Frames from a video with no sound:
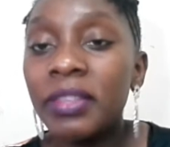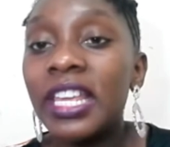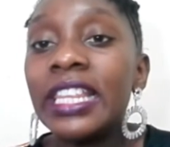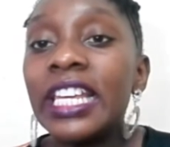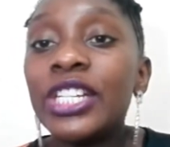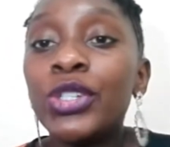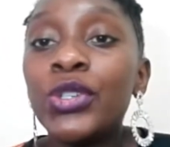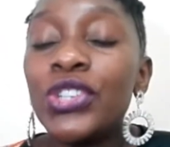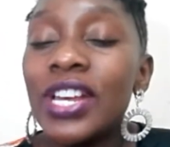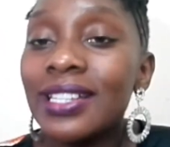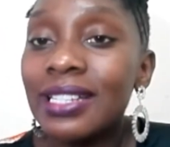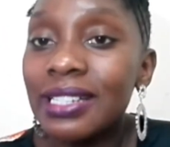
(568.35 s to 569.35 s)
then you
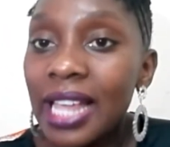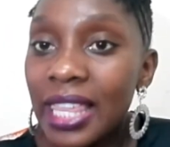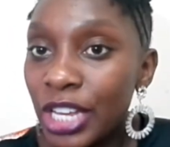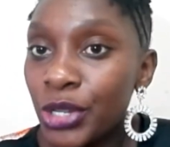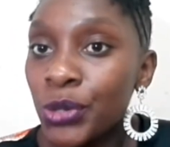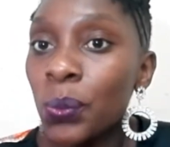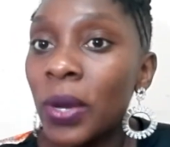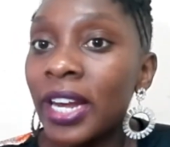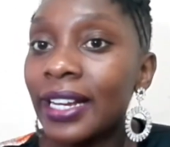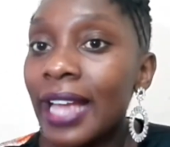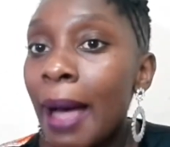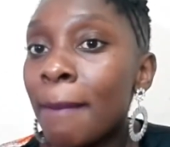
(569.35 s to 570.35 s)
just decide that you want
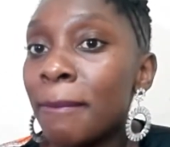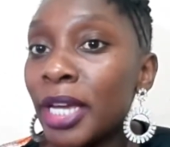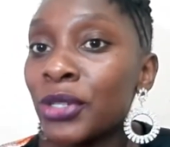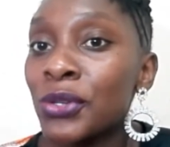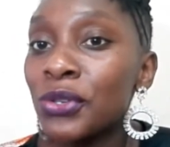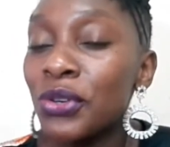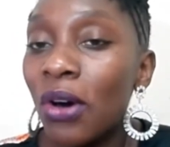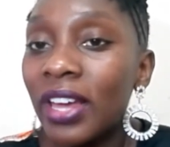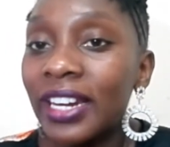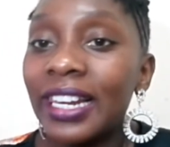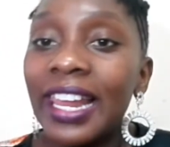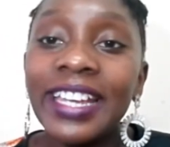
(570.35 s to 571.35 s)
to come back to
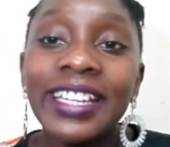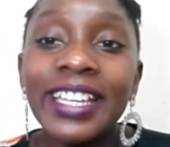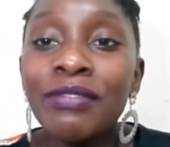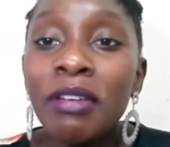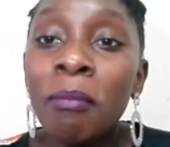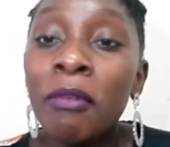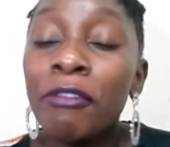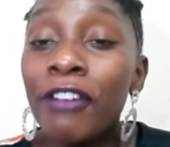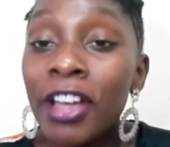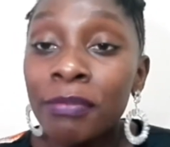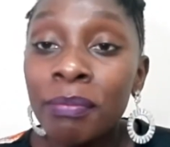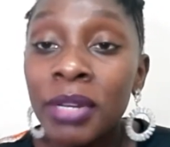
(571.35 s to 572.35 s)
God and like give him
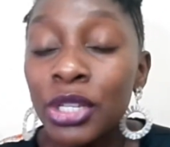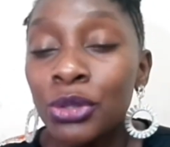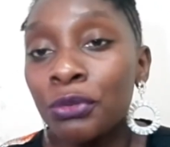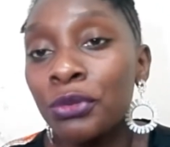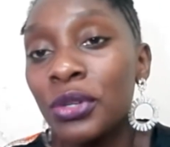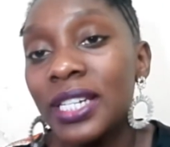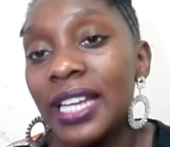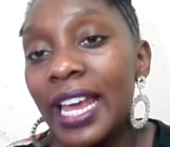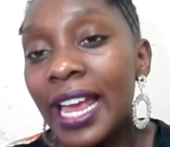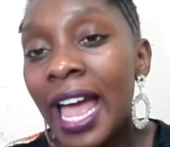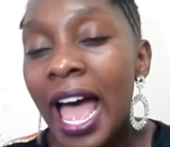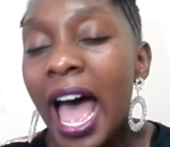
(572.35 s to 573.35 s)
5 minutes of your
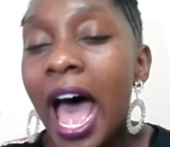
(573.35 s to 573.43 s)
day.